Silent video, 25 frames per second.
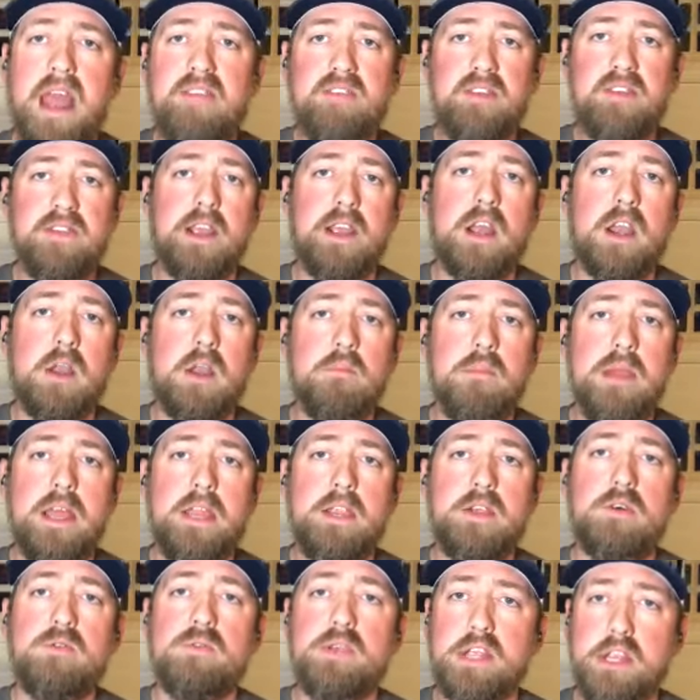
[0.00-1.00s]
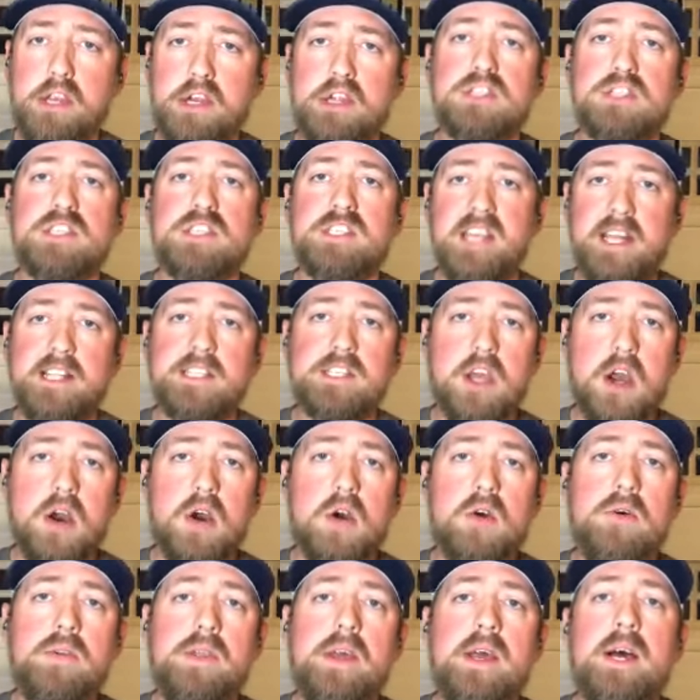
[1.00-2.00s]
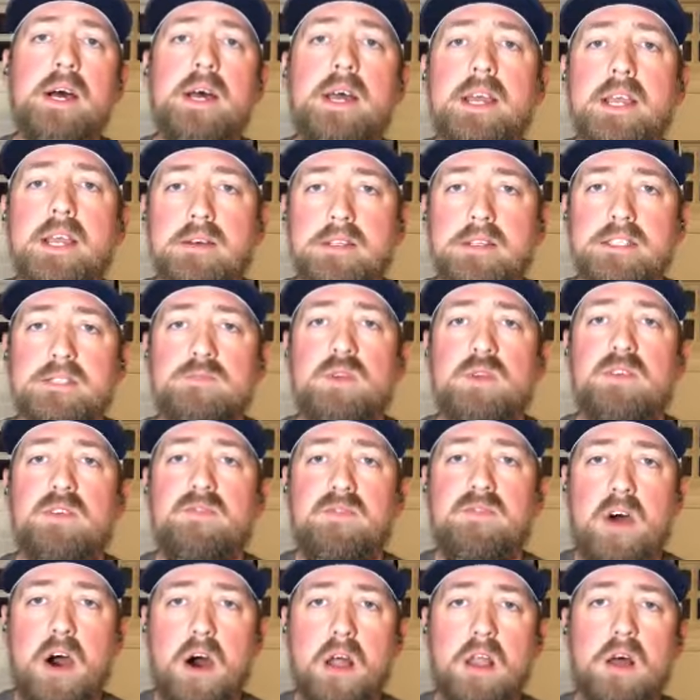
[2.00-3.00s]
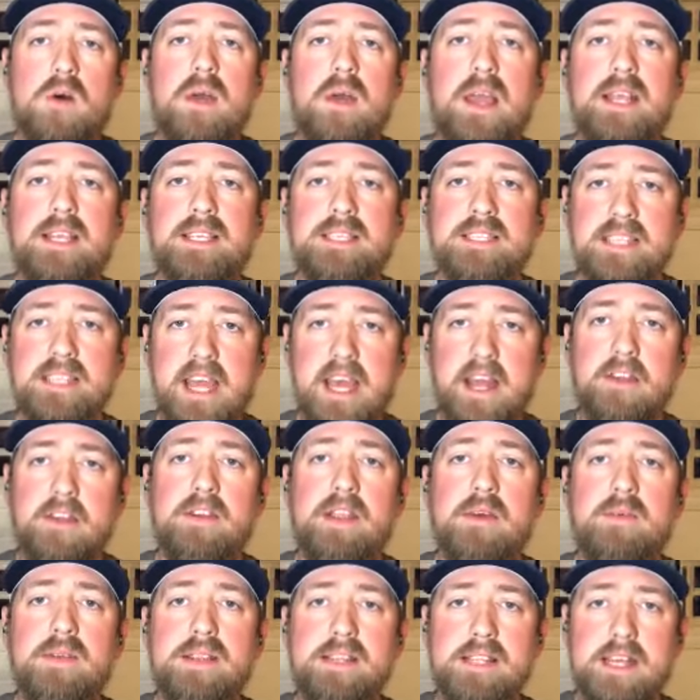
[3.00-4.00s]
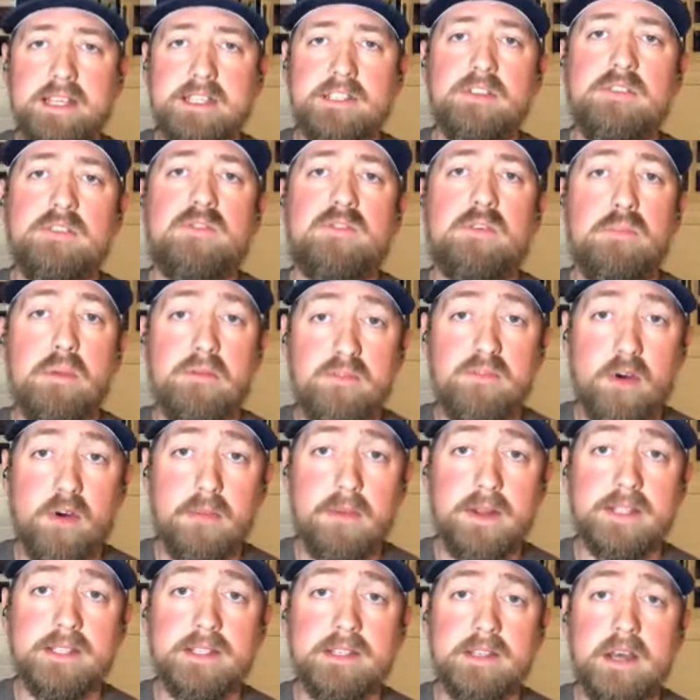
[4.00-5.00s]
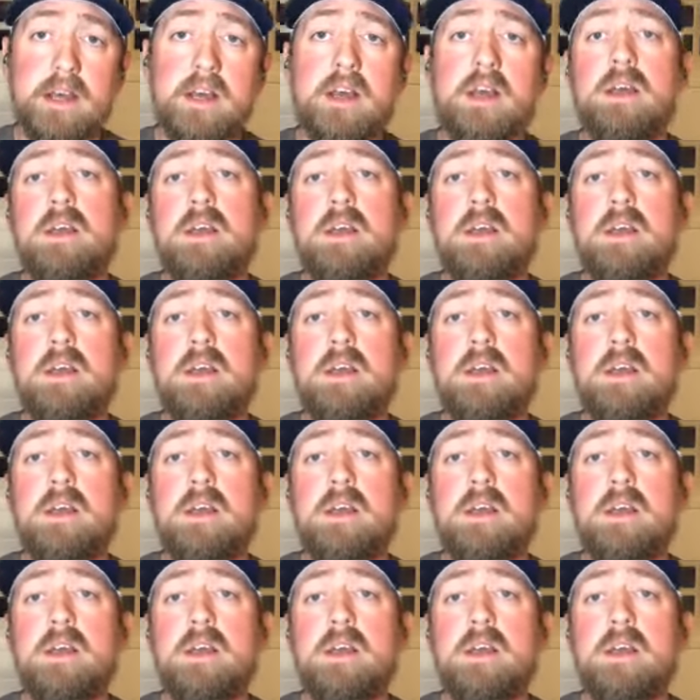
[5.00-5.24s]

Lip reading: Everything in our manual regurgitates code because we follow a standard that we test to for performance,